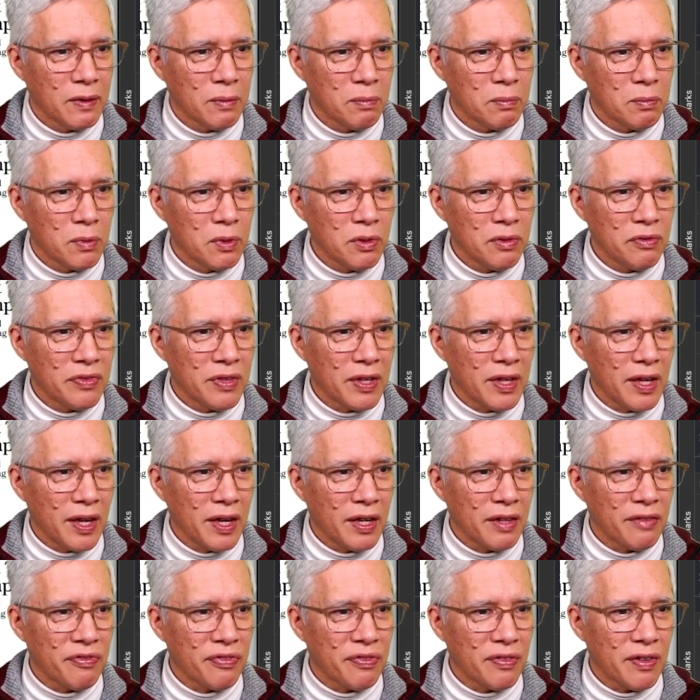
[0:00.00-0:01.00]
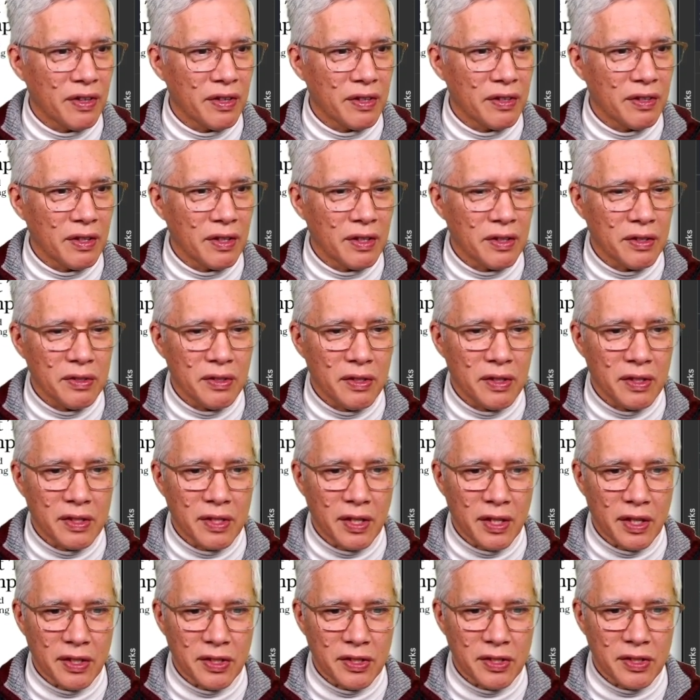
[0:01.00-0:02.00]
Move the add friend into the
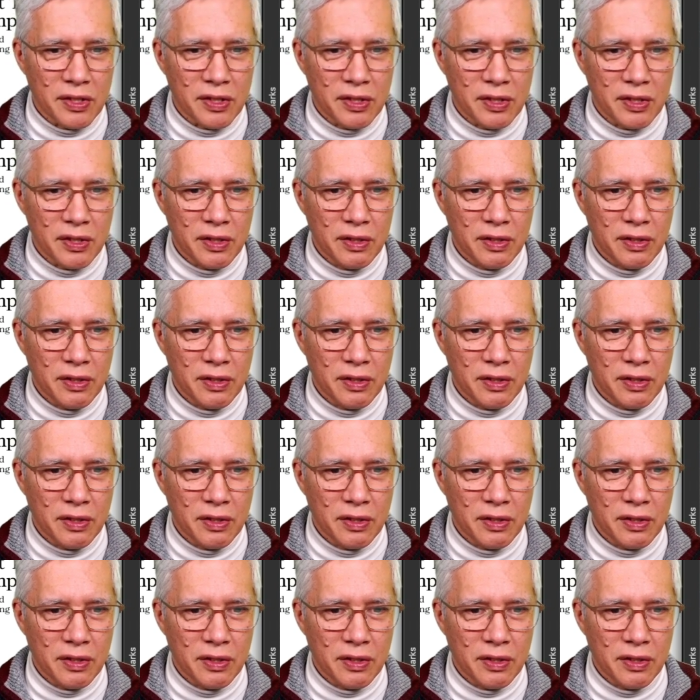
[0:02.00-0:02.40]
tests.